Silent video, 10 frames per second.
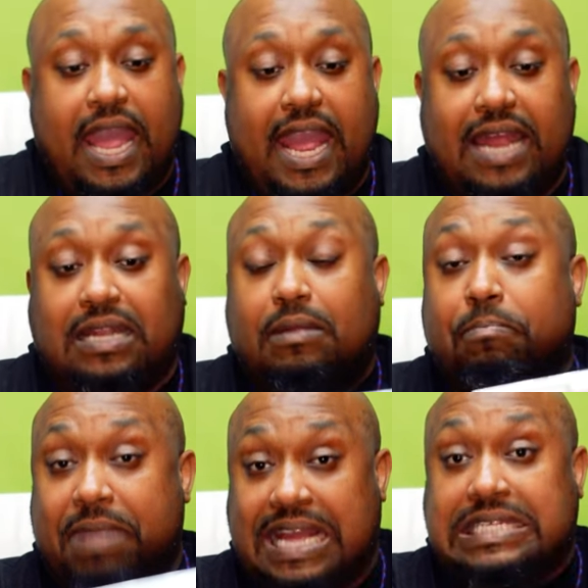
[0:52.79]
it
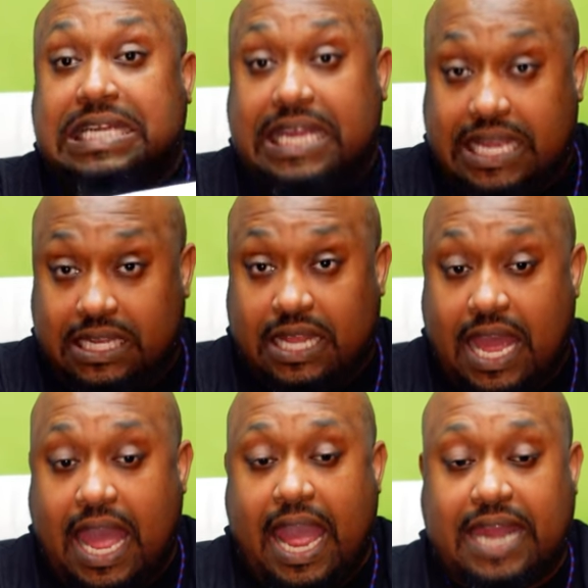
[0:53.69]
makes heat
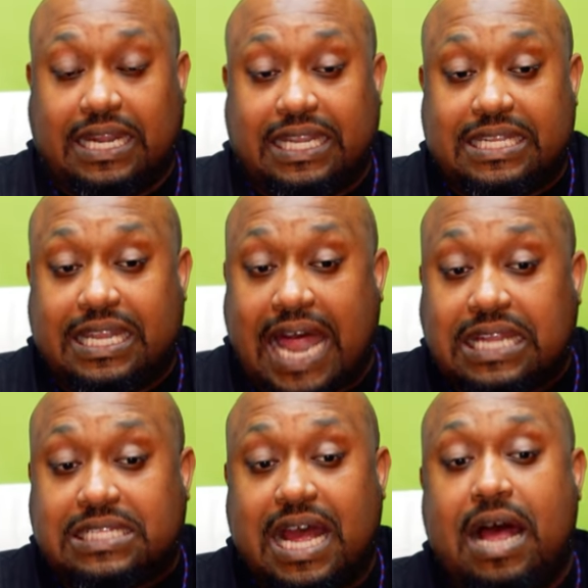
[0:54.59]
and a
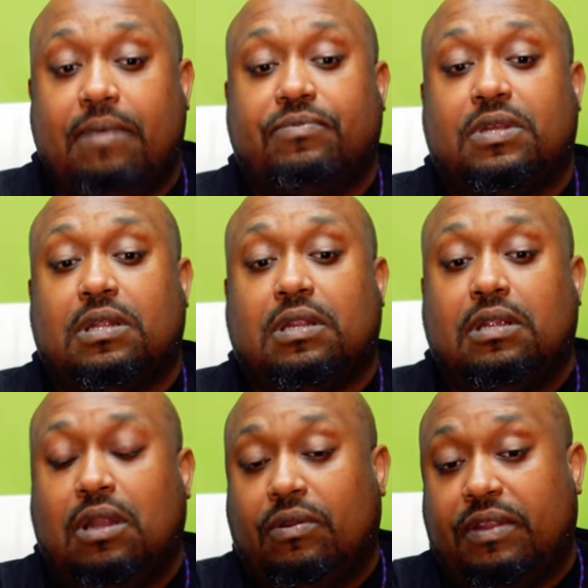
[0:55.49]
lot of times
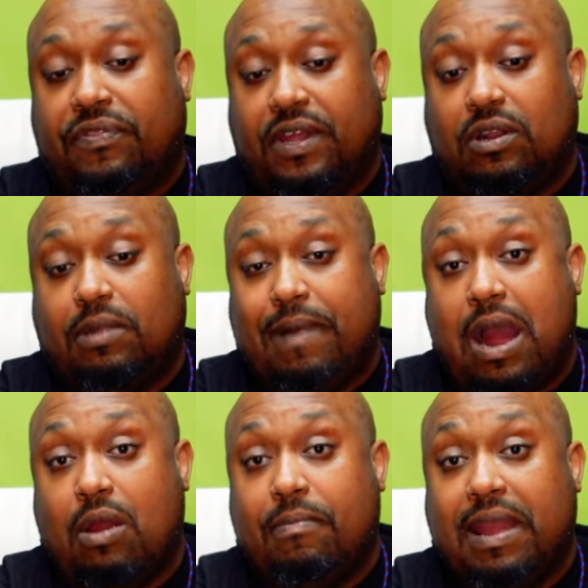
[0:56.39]
you know, the thinner the
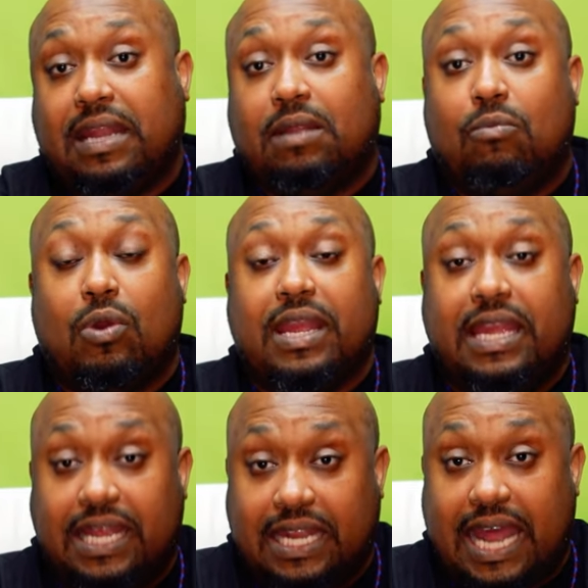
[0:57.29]
power bank, the more
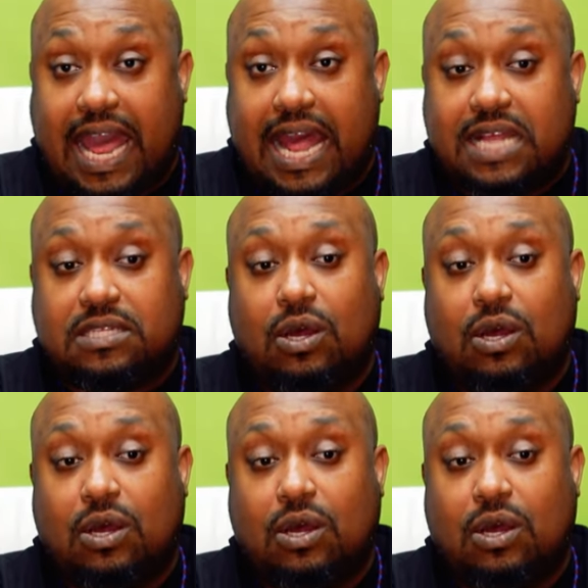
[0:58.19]
heat it has.